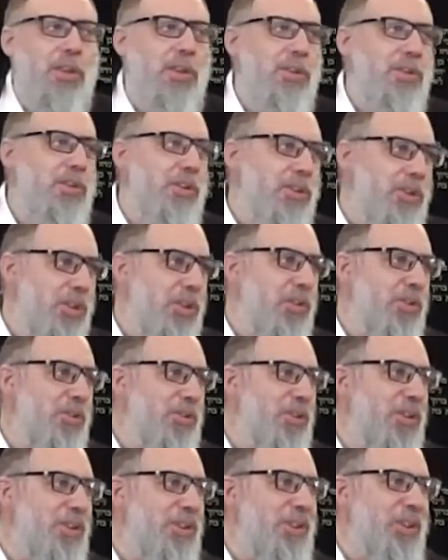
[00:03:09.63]
kids that did do
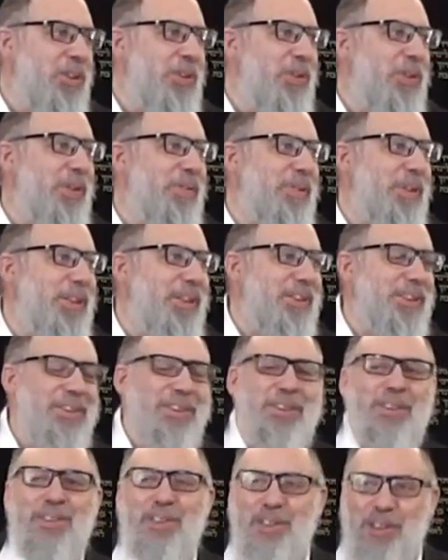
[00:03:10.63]
good in school, because since
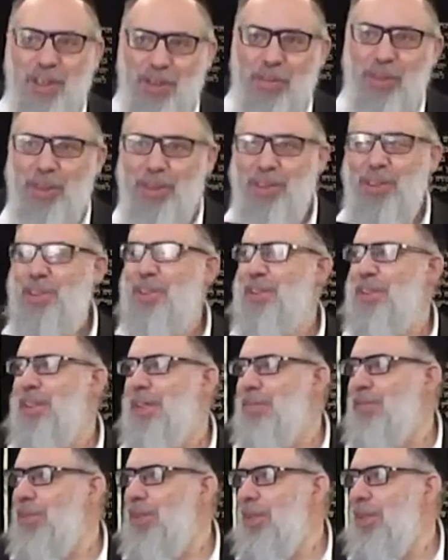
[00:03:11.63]
it didn't come easy to them,